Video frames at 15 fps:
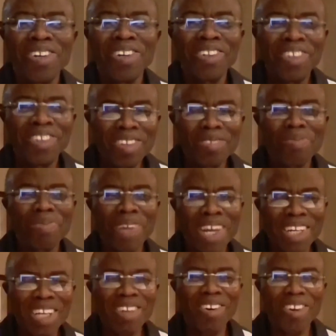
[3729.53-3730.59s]
this
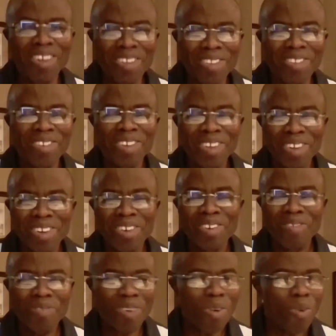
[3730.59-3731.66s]
planet Earth
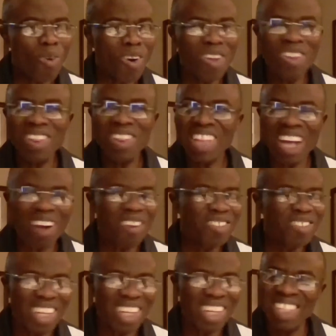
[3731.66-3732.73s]
for one
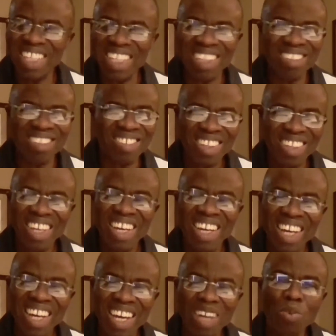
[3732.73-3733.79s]
thousand years.
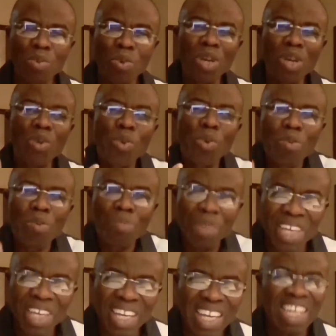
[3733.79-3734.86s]
And we will
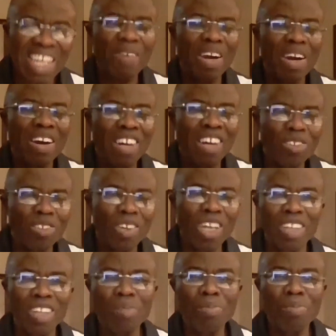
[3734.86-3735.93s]
be in our
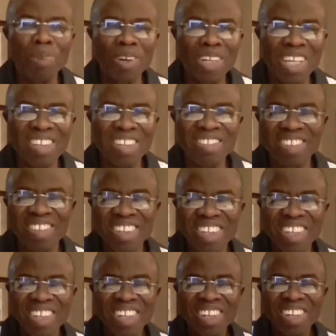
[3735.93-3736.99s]
resurrected bodies,
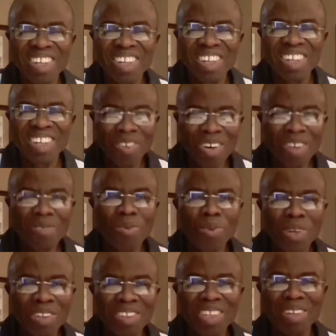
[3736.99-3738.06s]
ruling
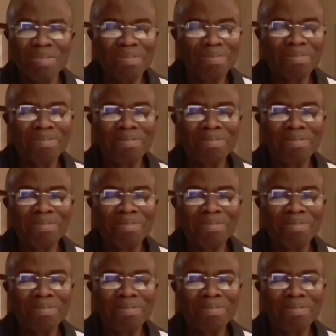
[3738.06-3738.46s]
with him,